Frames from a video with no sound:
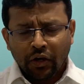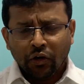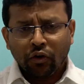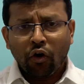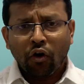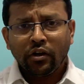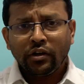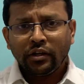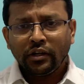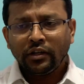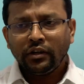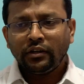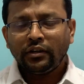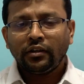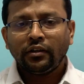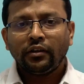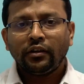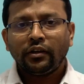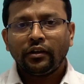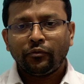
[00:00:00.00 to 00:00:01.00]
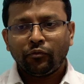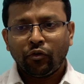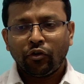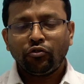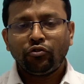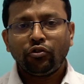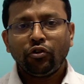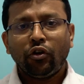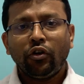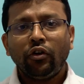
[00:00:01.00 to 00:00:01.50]
content for
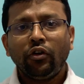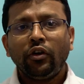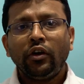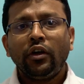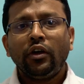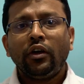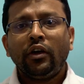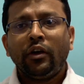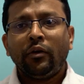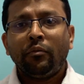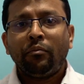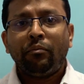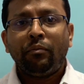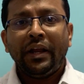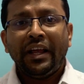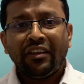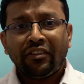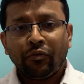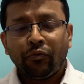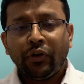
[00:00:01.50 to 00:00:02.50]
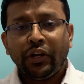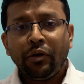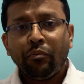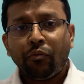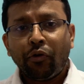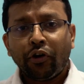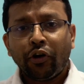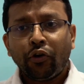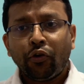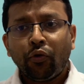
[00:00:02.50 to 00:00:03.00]
sure plays a very
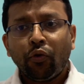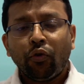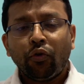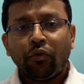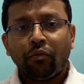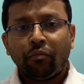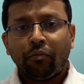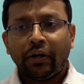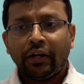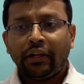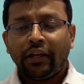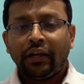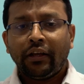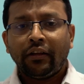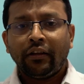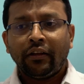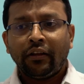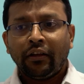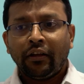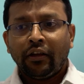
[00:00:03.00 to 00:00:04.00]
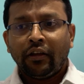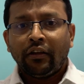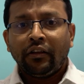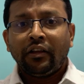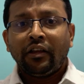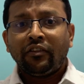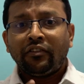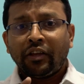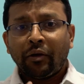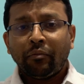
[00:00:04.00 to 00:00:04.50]
important role, but then
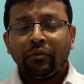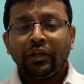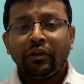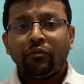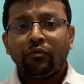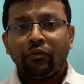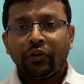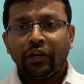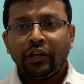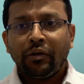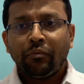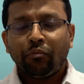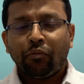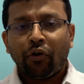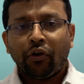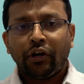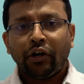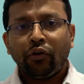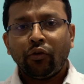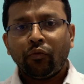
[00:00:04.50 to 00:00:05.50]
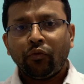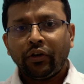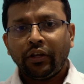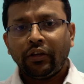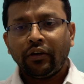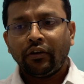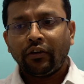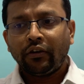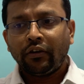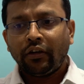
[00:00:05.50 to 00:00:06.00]
there's something very important over
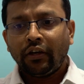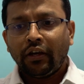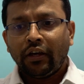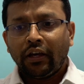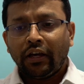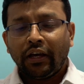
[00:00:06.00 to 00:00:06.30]
here,